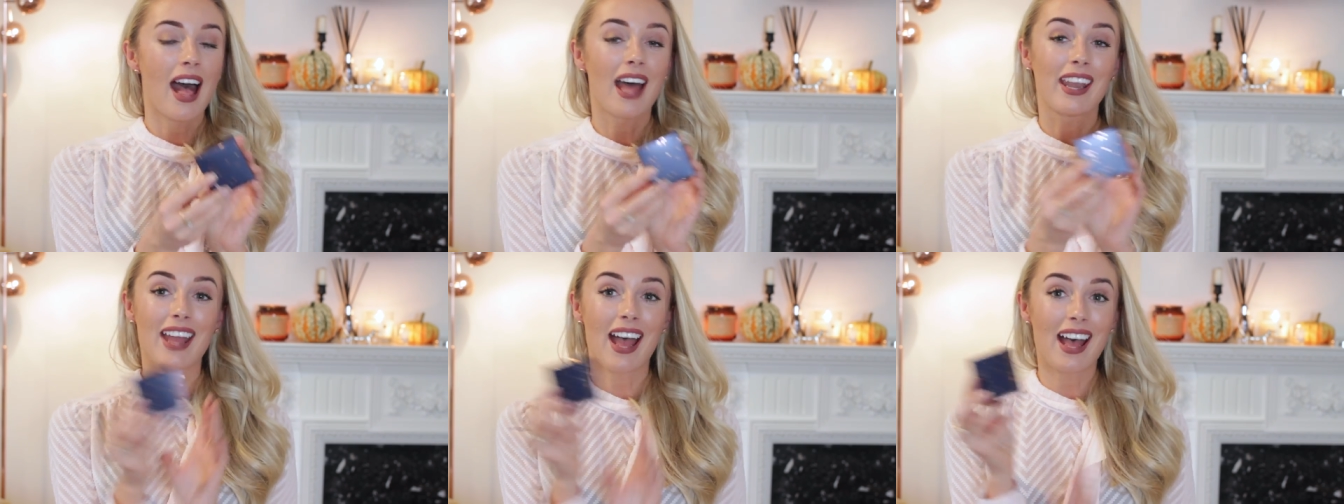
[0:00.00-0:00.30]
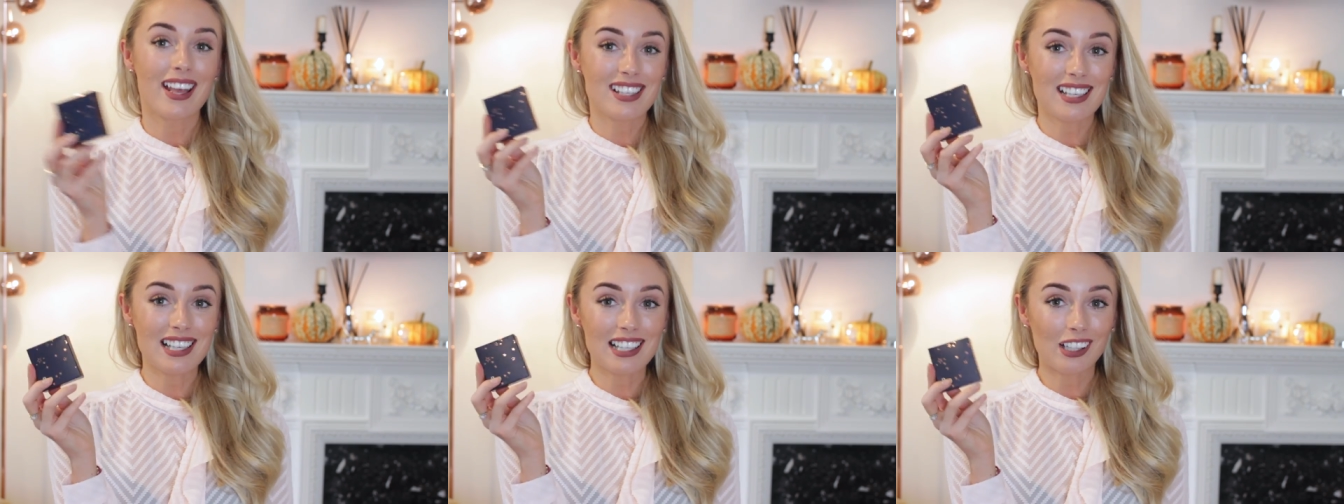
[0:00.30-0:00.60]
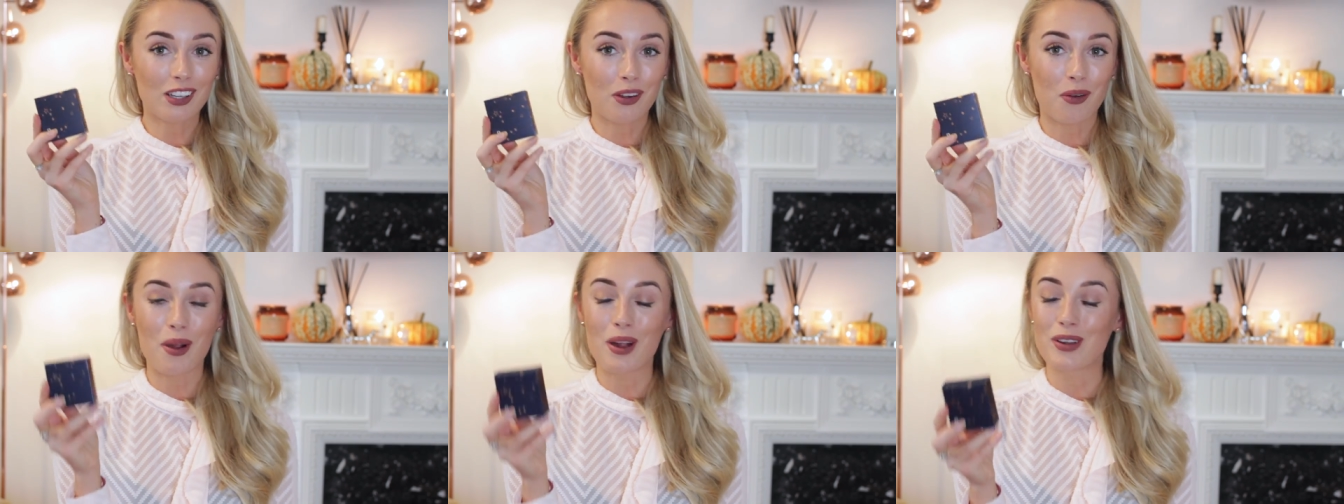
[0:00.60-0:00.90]
and it has a
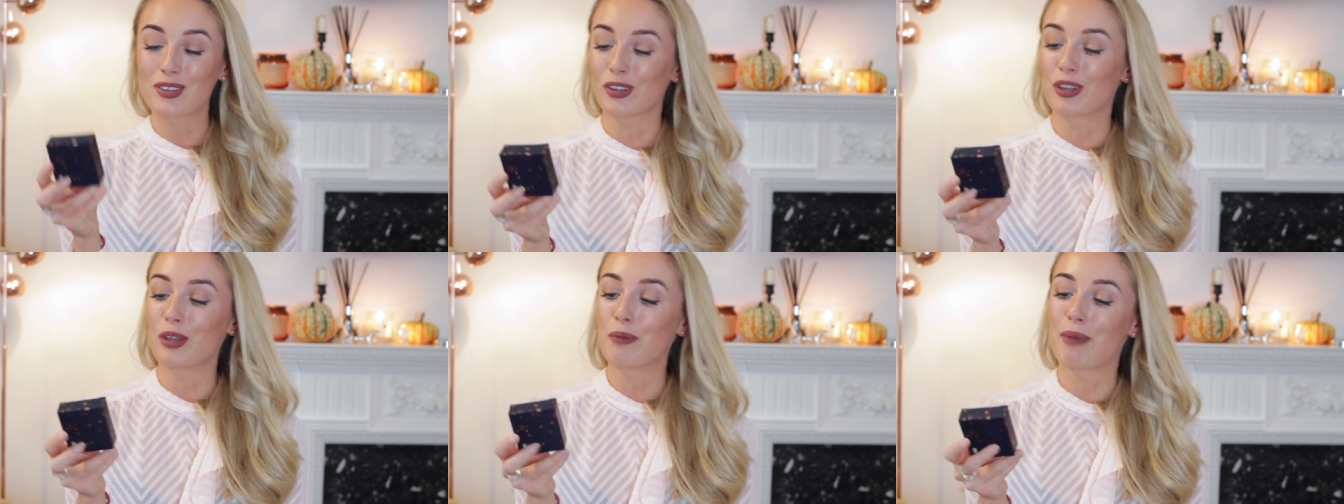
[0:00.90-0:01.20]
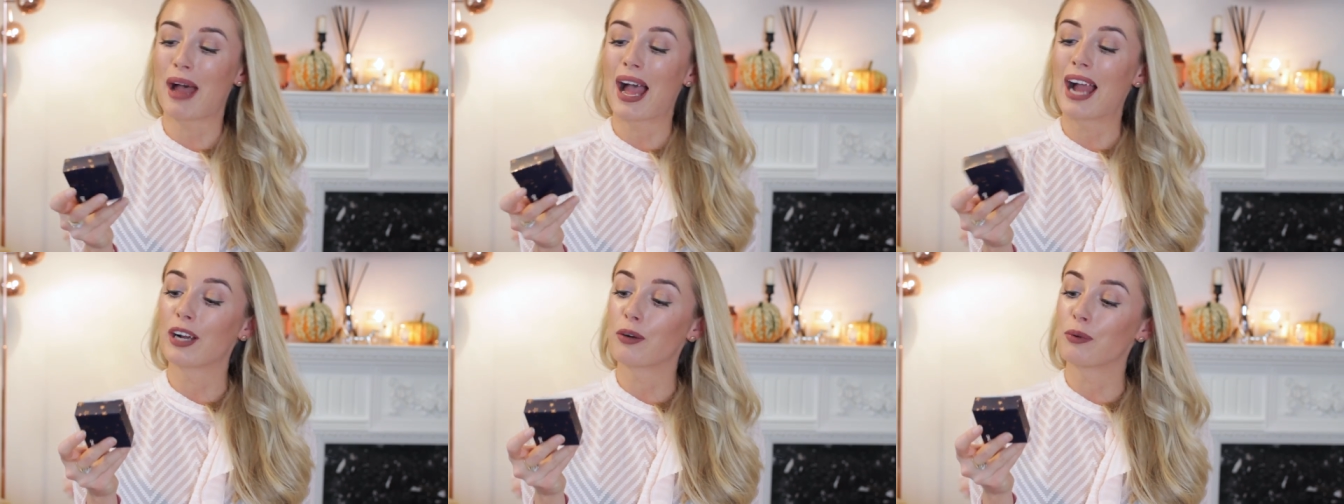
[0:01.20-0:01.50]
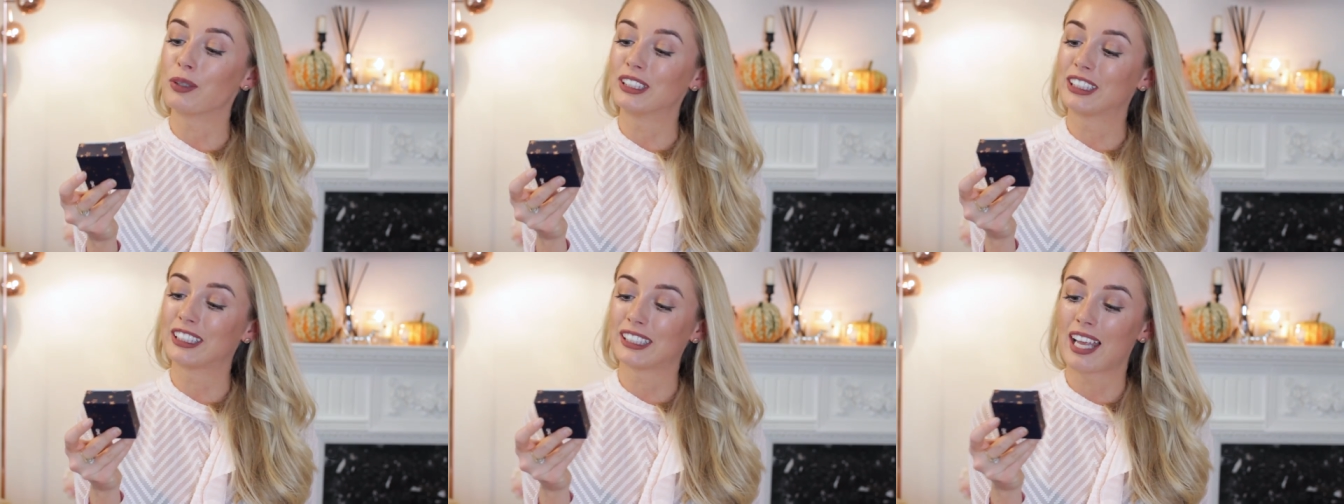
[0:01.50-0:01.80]
little quote on the
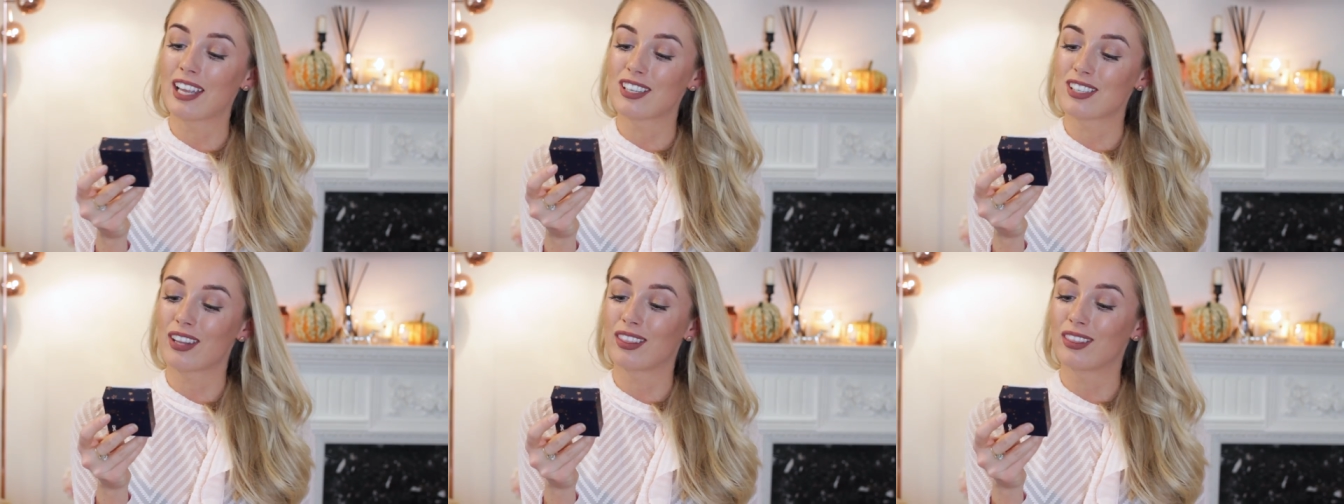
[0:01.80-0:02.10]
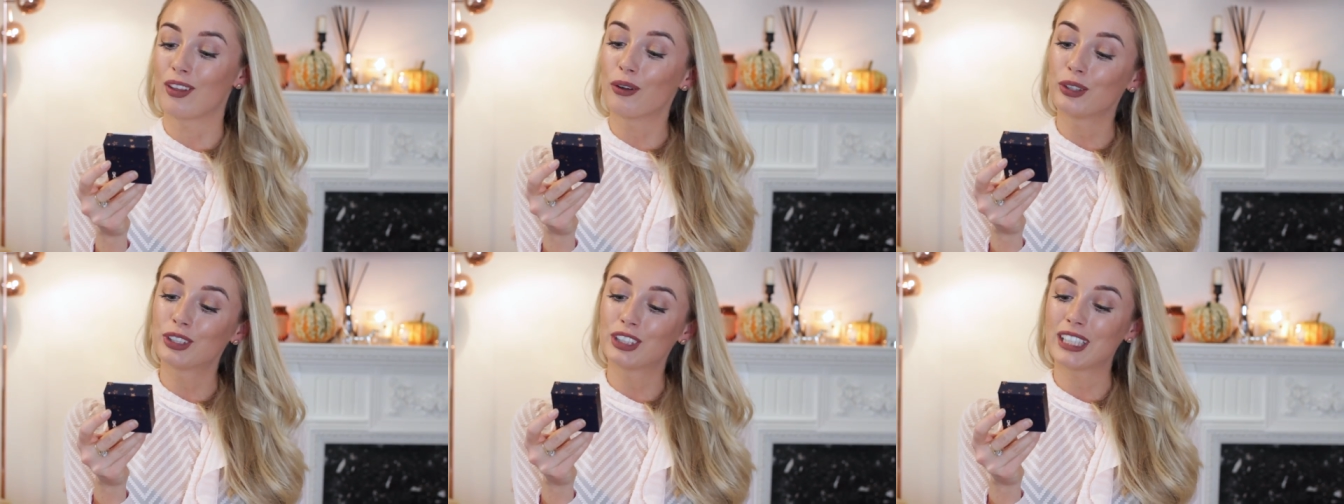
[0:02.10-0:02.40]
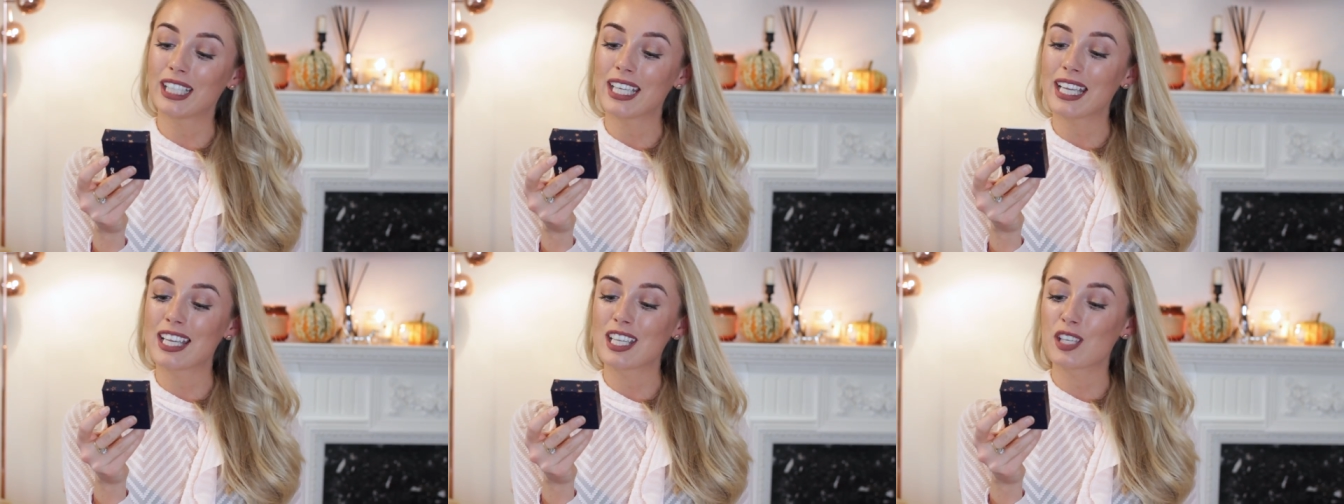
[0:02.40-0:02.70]
back which says, "Though
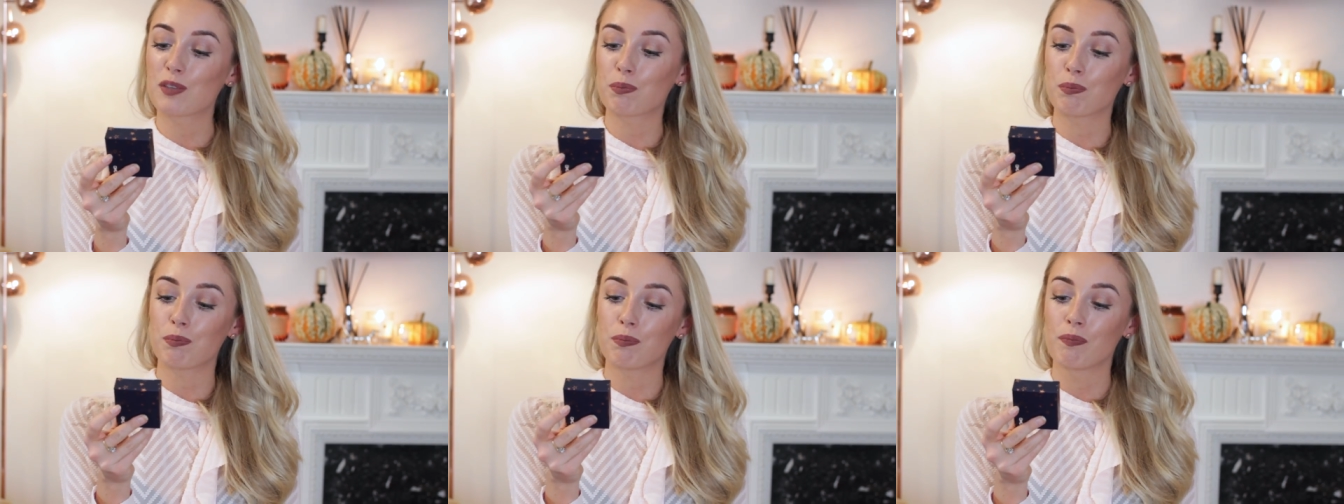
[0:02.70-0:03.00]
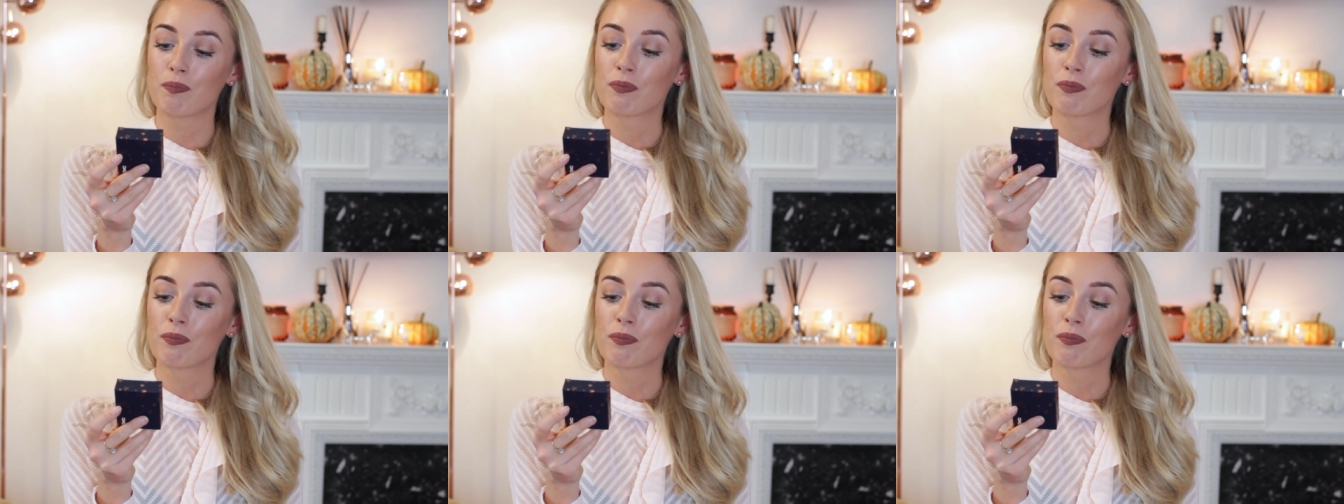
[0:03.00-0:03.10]
she is